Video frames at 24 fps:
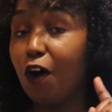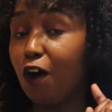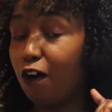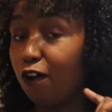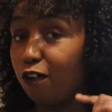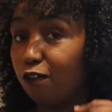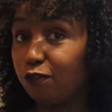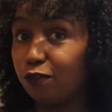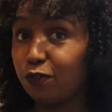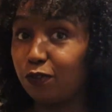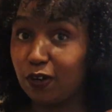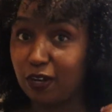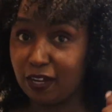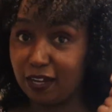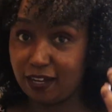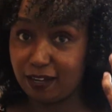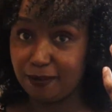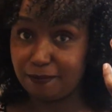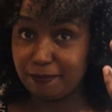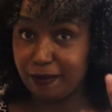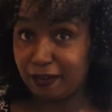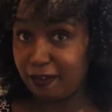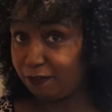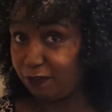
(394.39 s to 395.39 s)
of
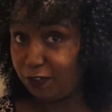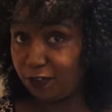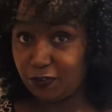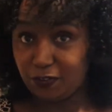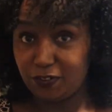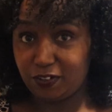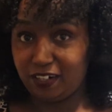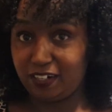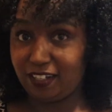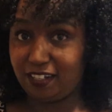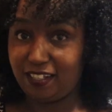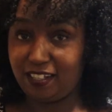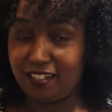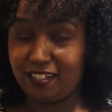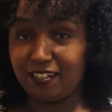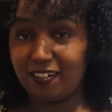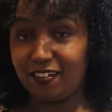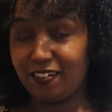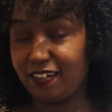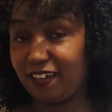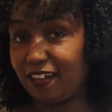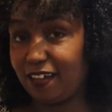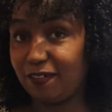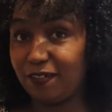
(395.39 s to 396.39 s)
my viewers, so
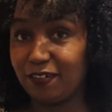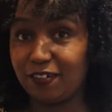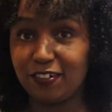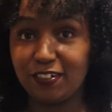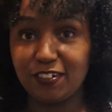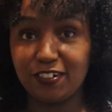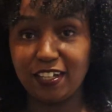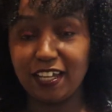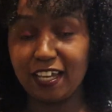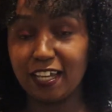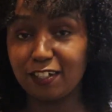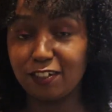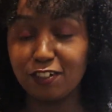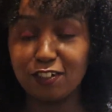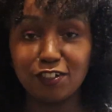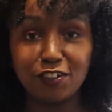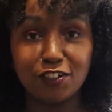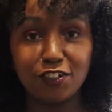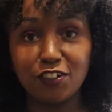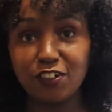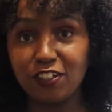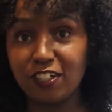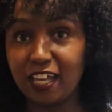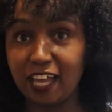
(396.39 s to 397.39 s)
I want to get to
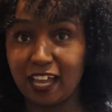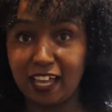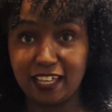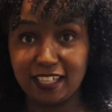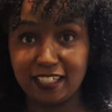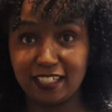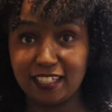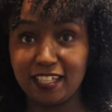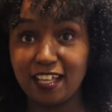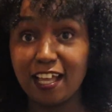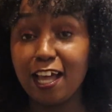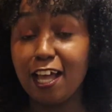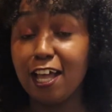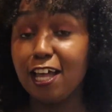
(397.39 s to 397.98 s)
know you guys.